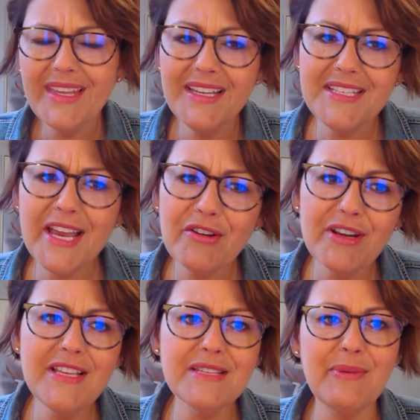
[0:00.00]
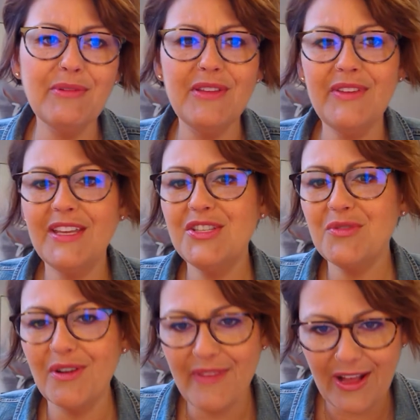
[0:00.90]
Integrity is about living into
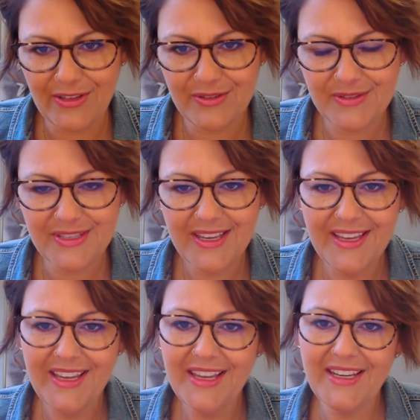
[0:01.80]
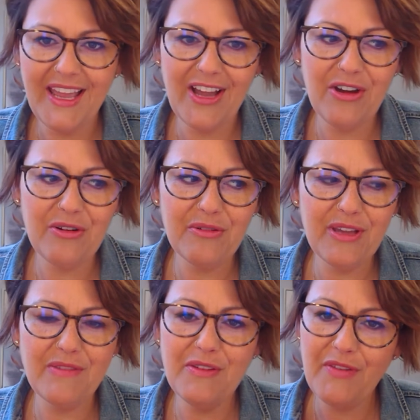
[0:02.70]
our values. Now,
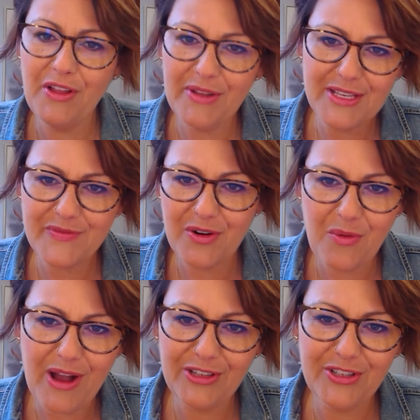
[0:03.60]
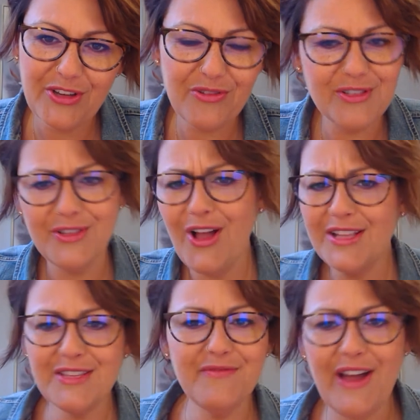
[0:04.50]
if you followed us for a while, there's
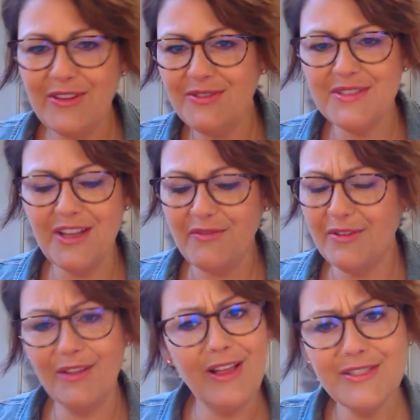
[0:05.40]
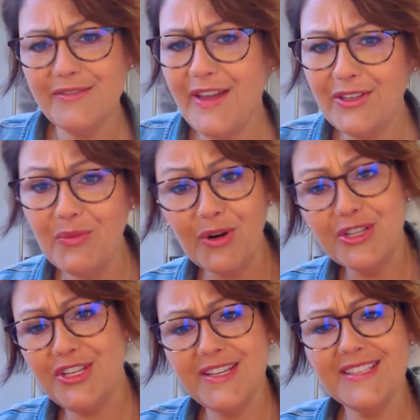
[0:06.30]
lots of value stuff. We've got lots of value
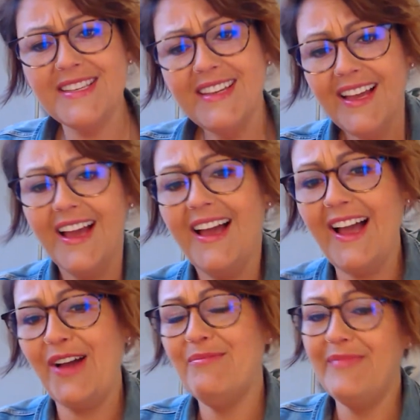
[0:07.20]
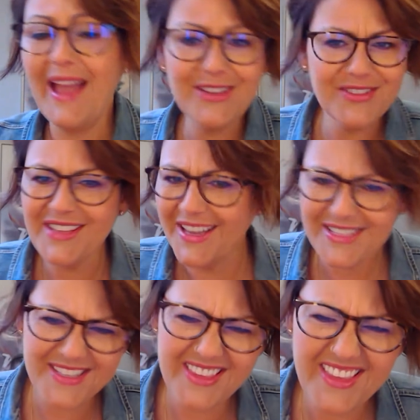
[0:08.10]
worksheets,
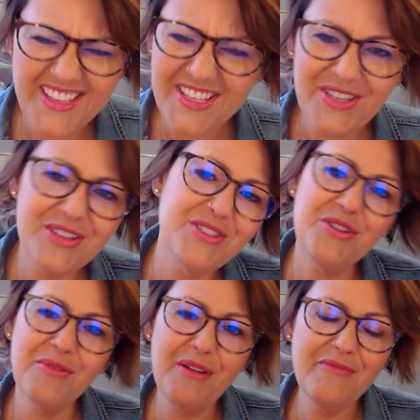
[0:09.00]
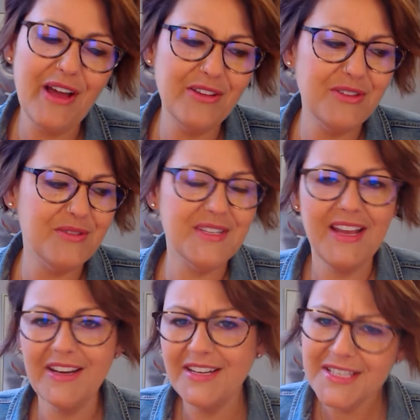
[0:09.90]
exercises, and things that you can do around values and
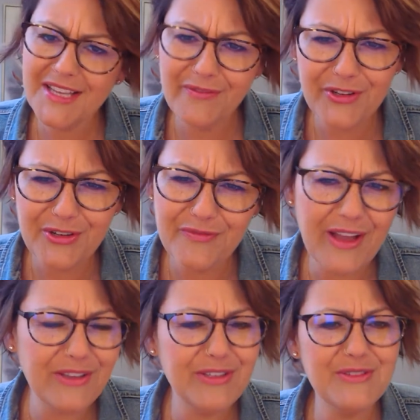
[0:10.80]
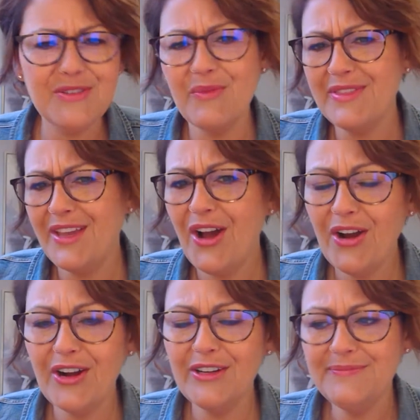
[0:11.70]
how to discover your values and what they
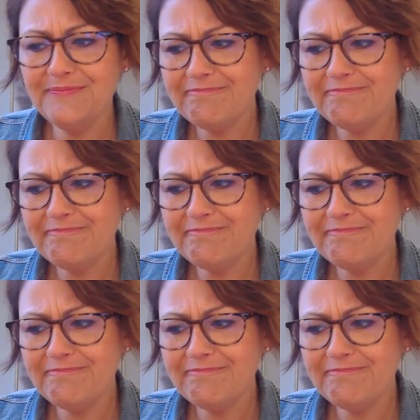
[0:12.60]
are.